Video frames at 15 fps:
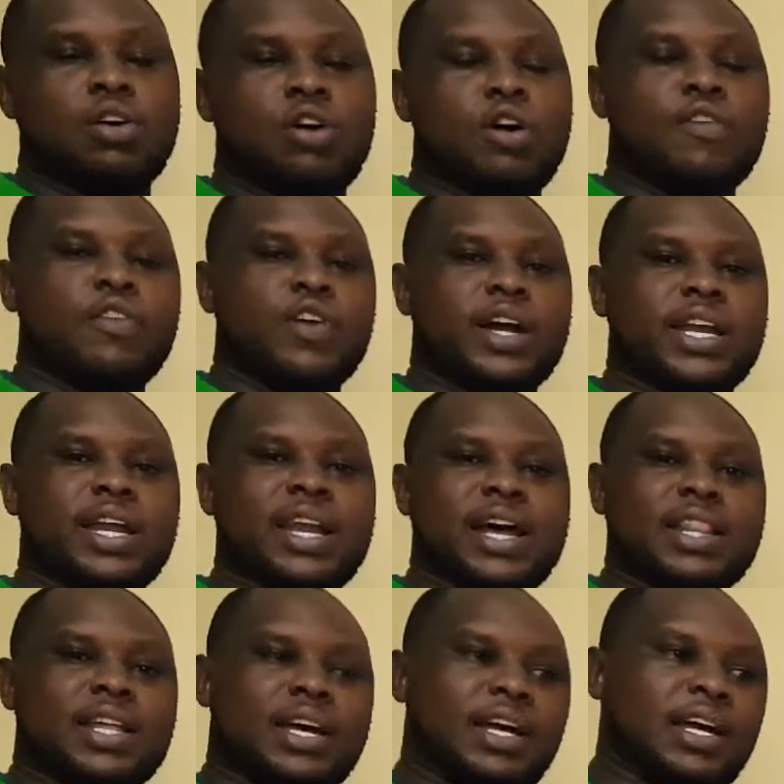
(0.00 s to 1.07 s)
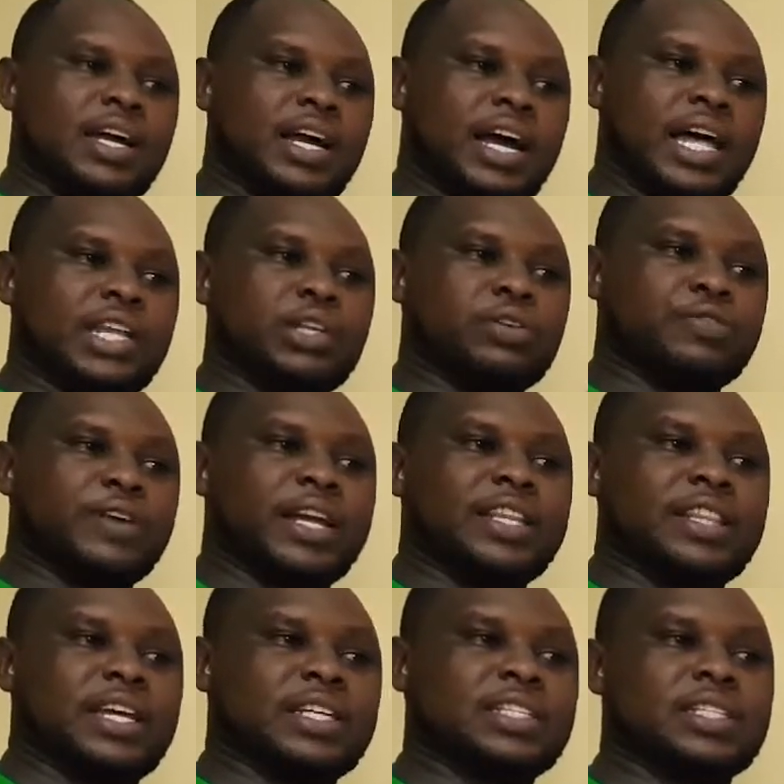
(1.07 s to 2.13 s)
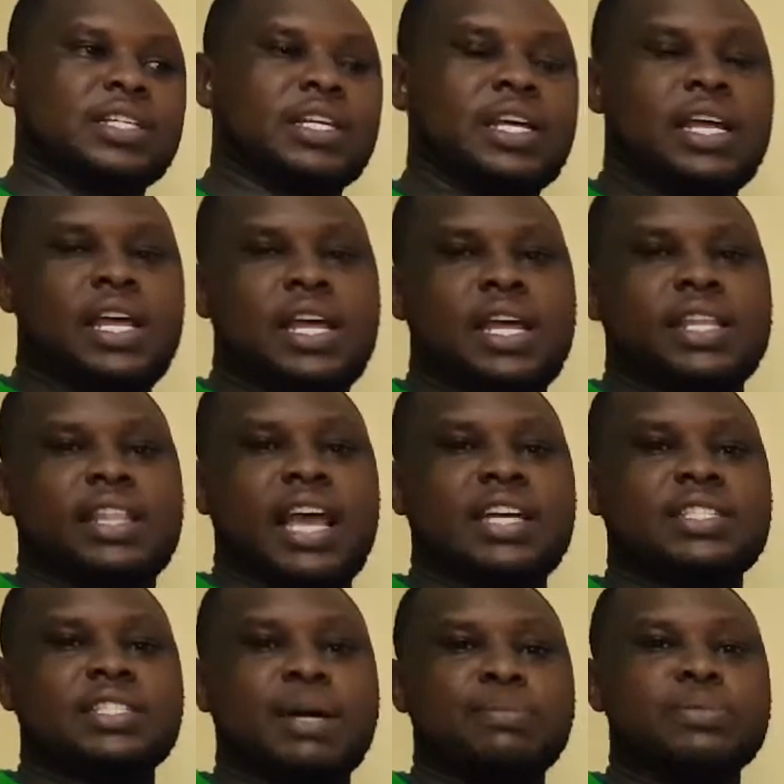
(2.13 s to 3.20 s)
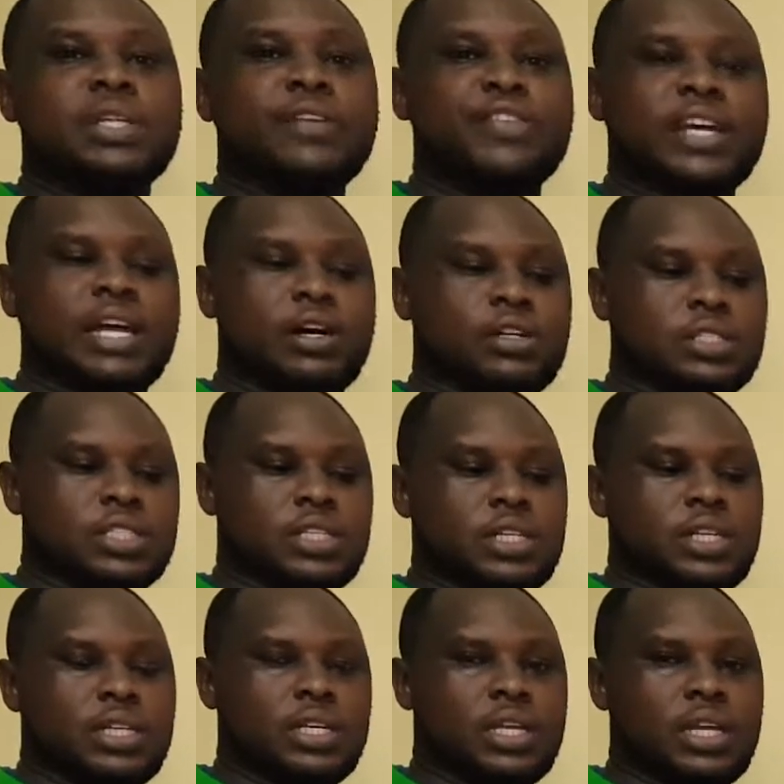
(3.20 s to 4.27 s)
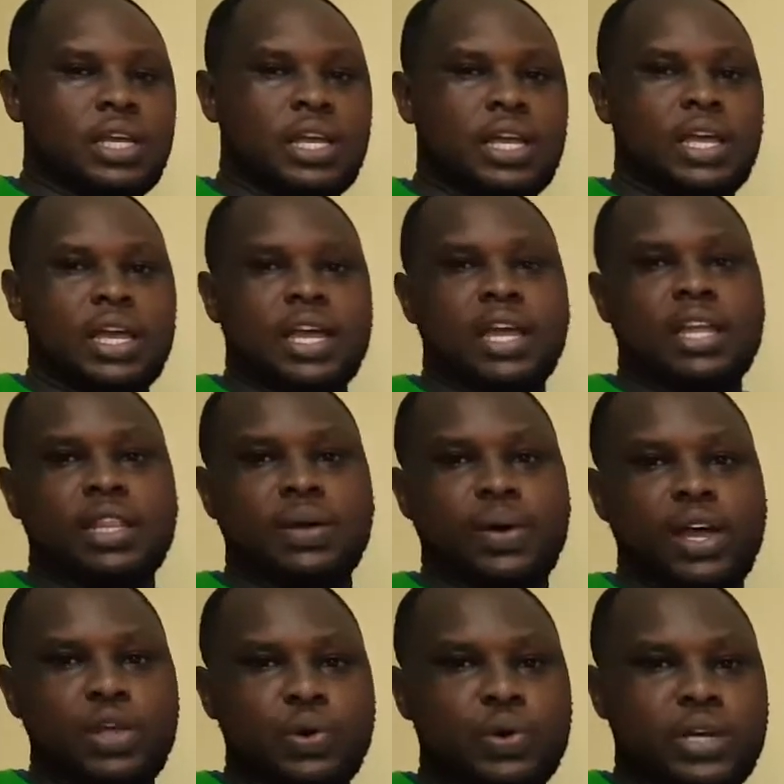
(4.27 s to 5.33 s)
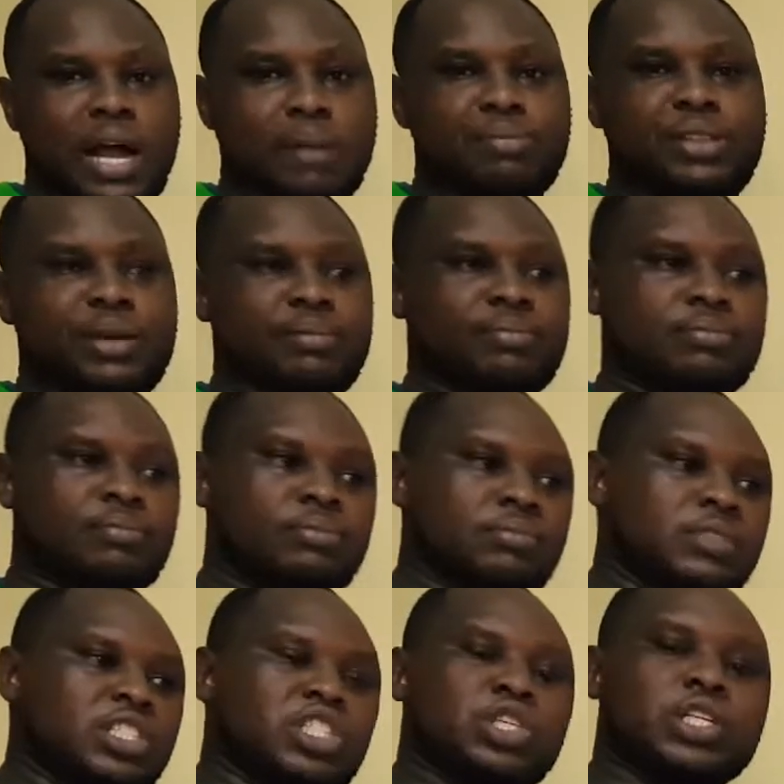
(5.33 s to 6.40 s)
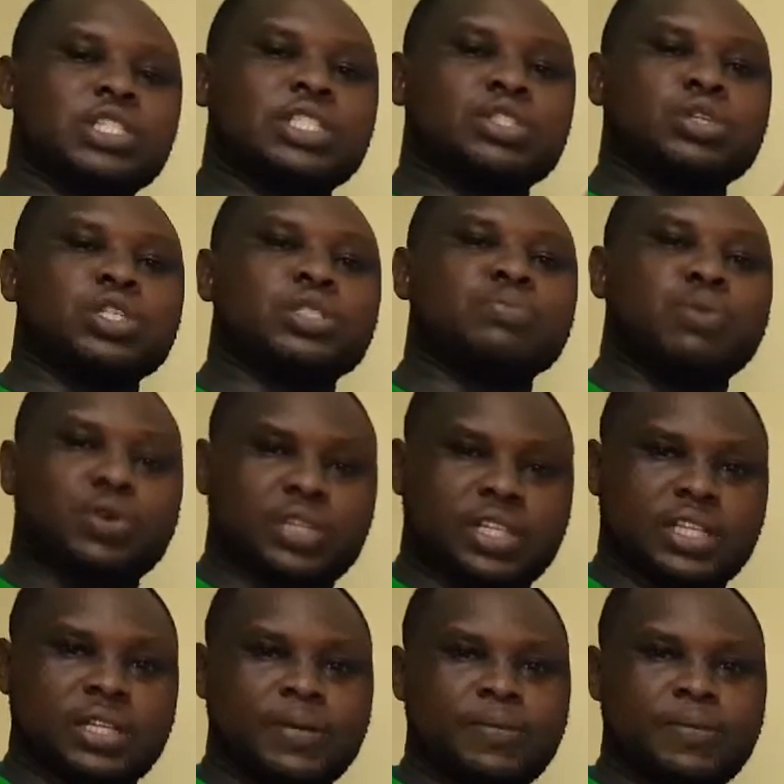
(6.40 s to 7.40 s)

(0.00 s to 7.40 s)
over one another, and you find that there is some difficulty the way you rub them. It's not so smooth.